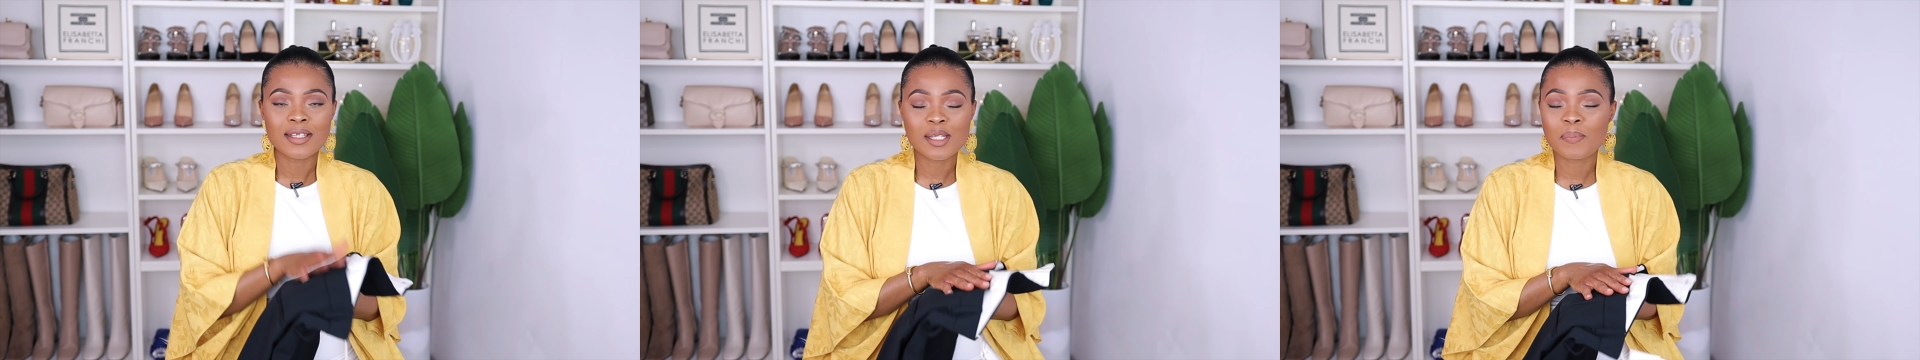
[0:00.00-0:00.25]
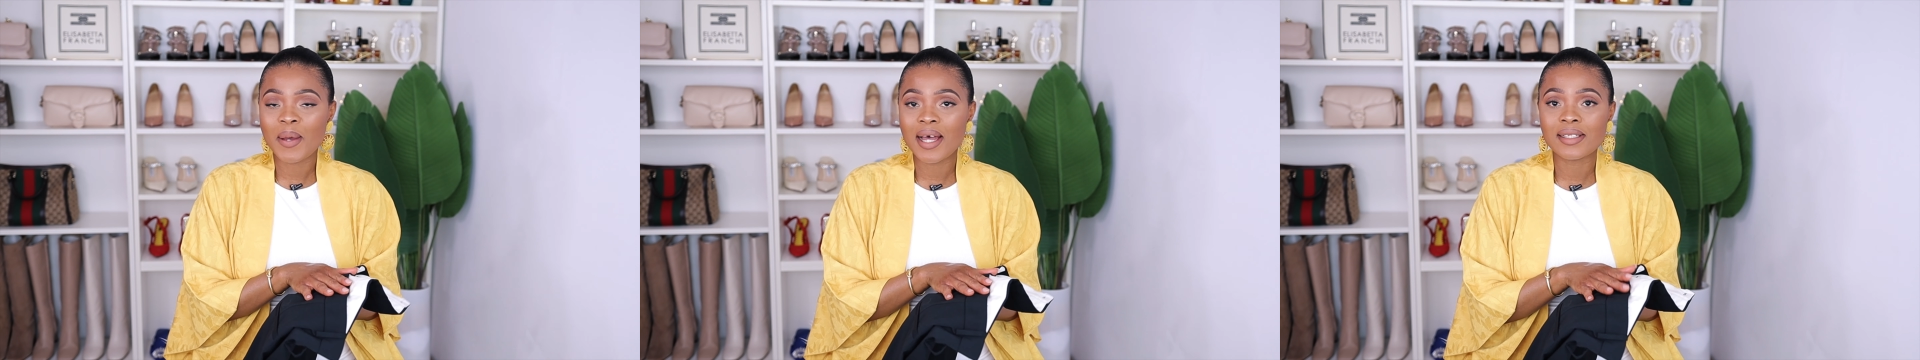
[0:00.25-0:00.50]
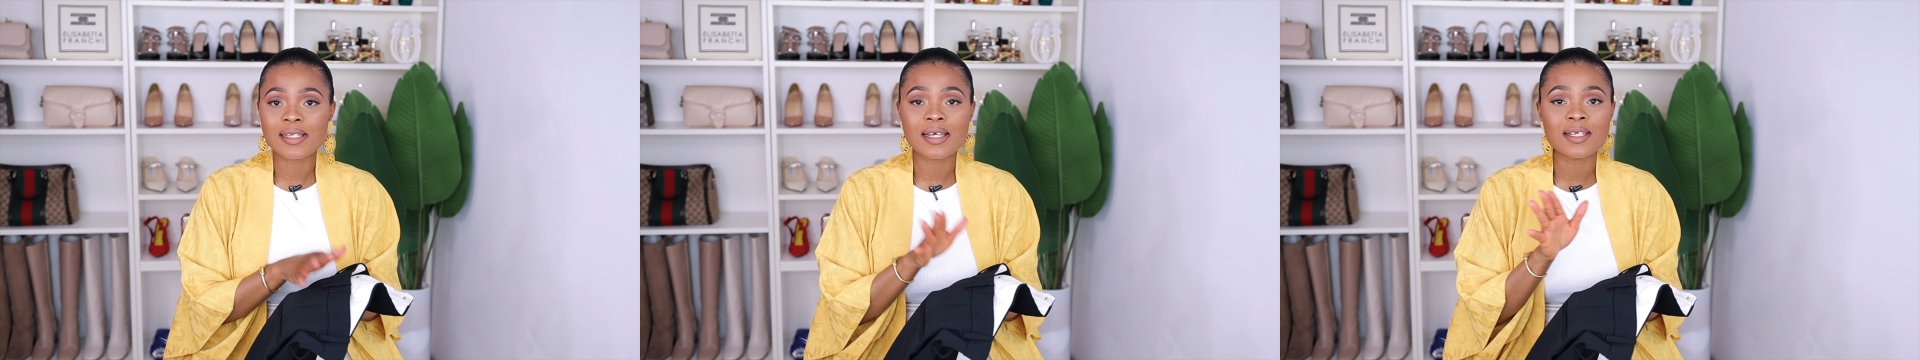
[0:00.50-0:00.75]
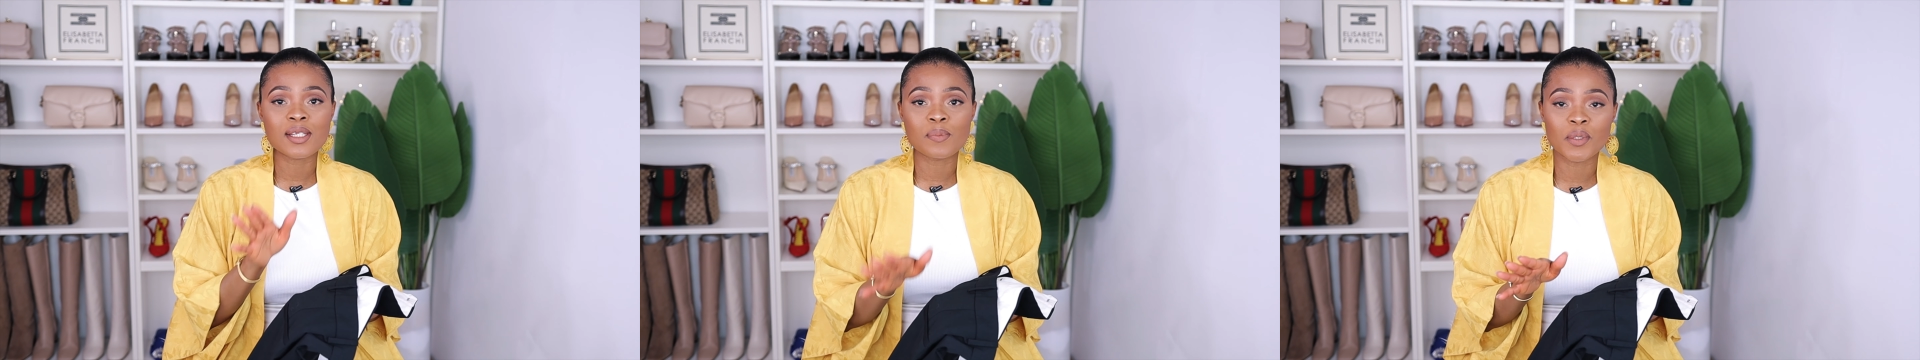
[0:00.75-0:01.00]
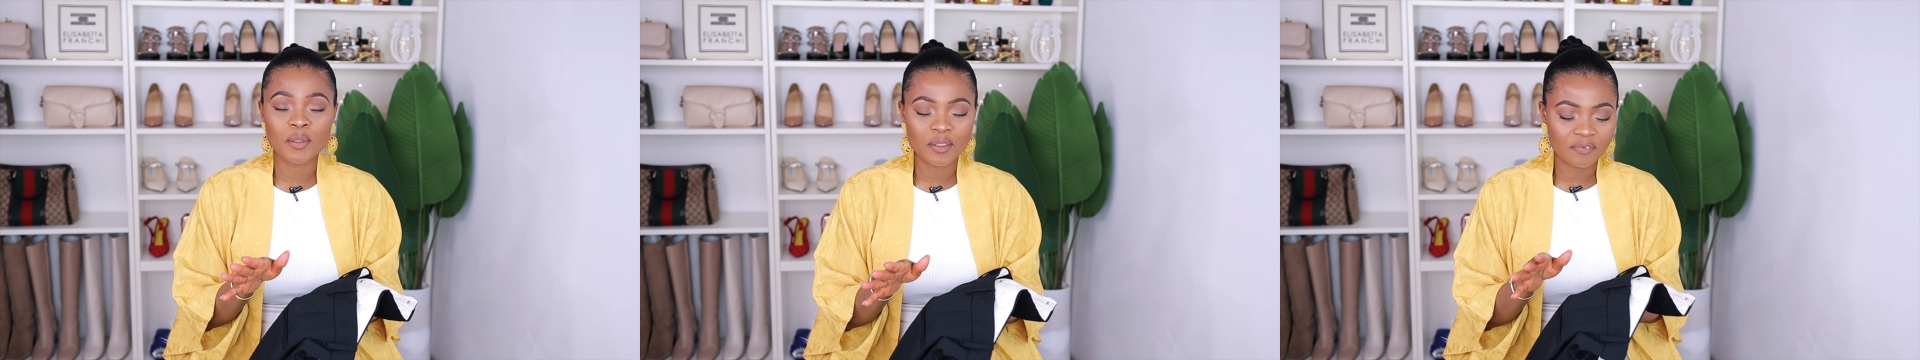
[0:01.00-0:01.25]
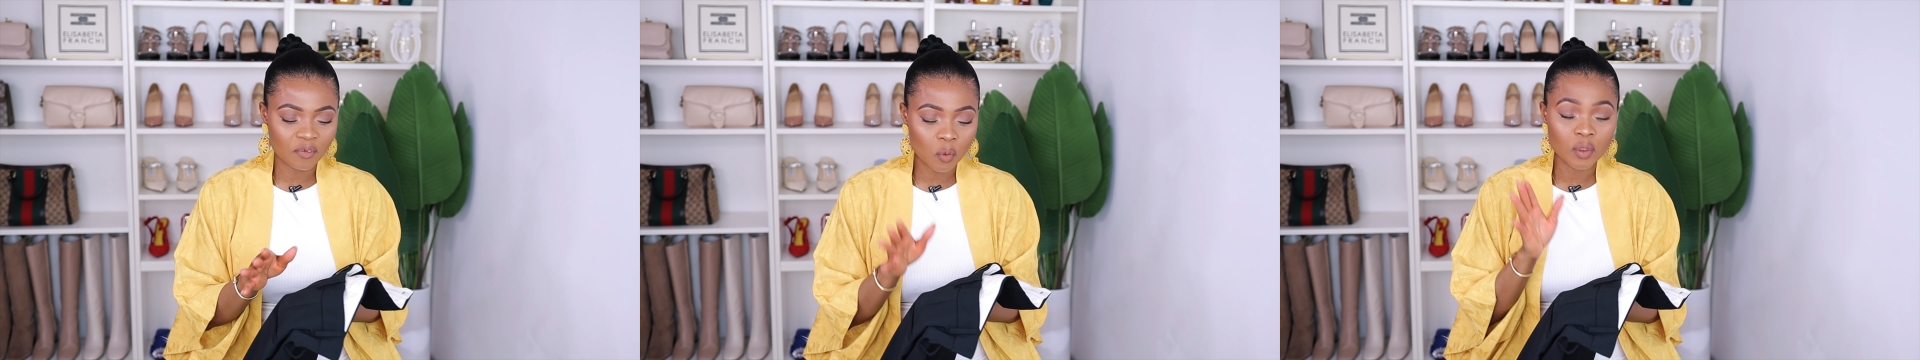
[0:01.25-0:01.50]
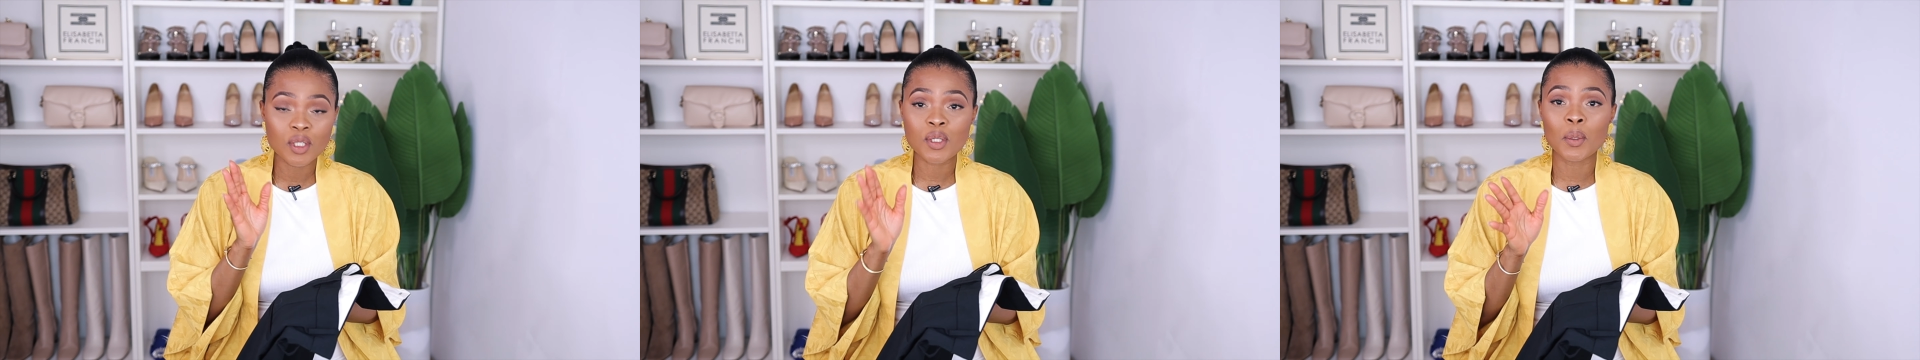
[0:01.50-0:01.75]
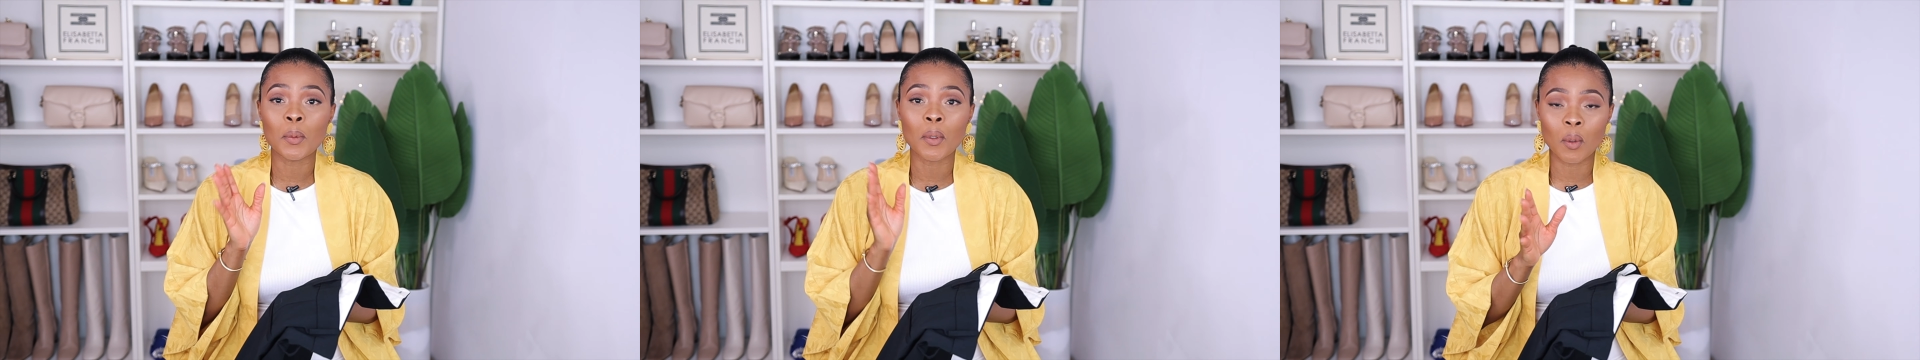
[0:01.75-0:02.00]
this pants, it's beautiful,
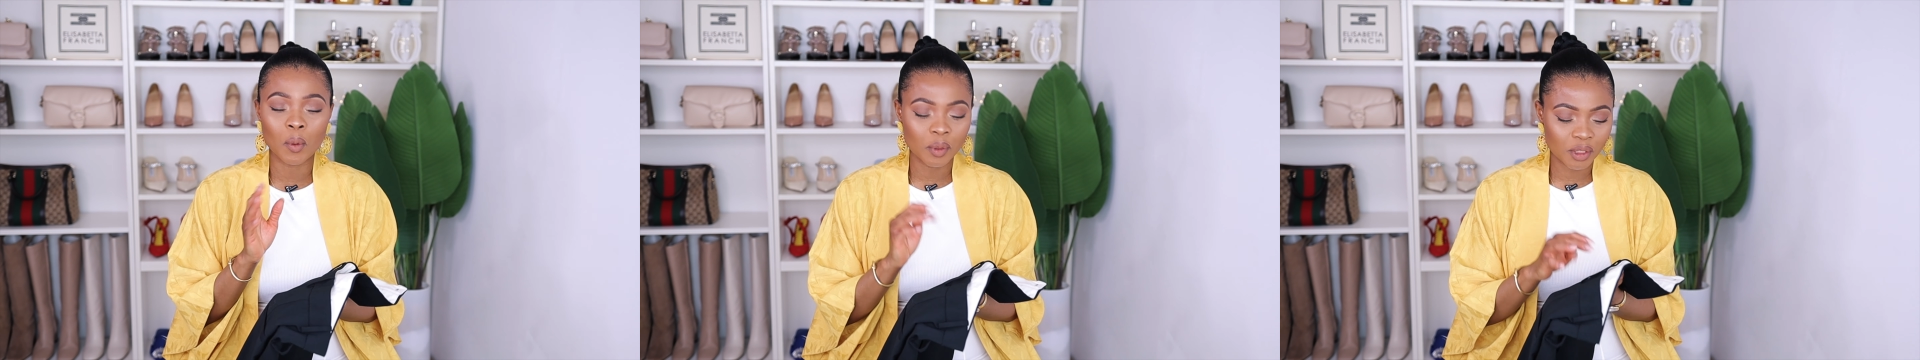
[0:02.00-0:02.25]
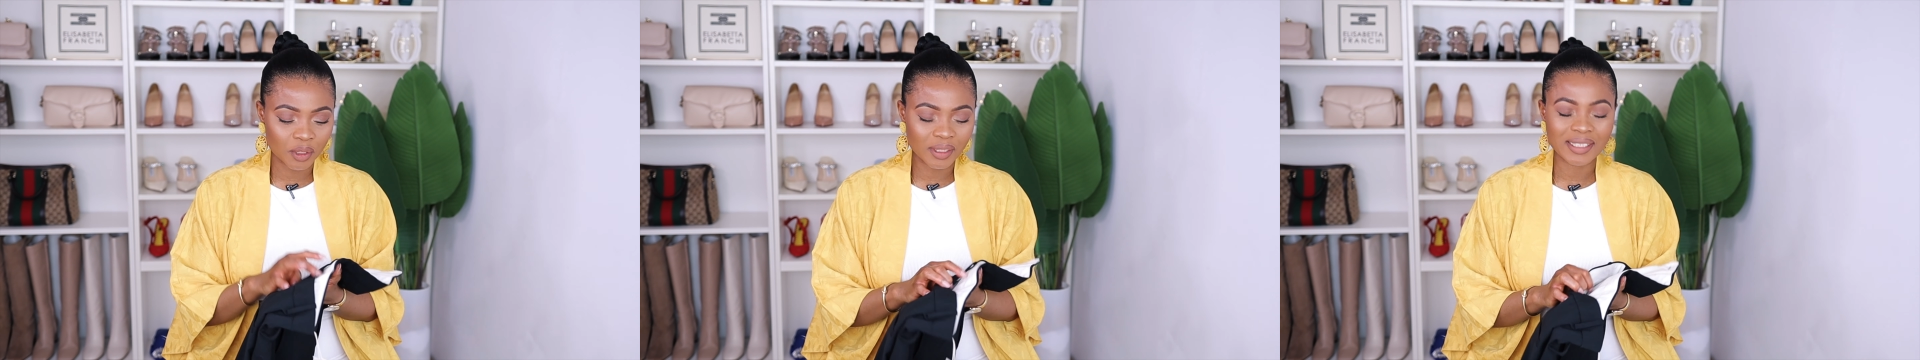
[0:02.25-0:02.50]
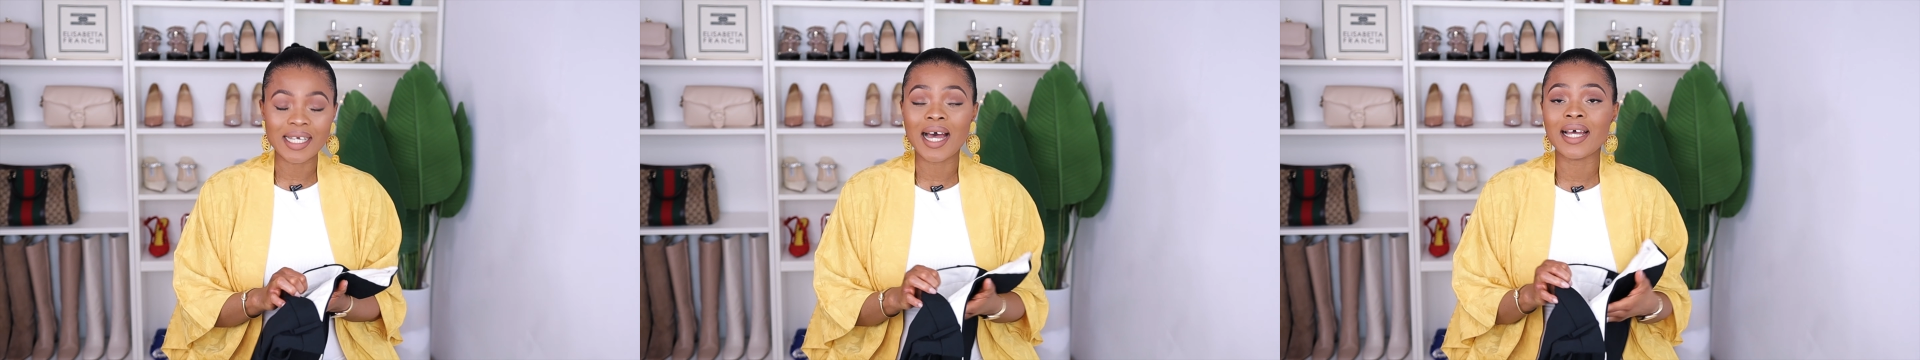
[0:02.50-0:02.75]
so gorgeous.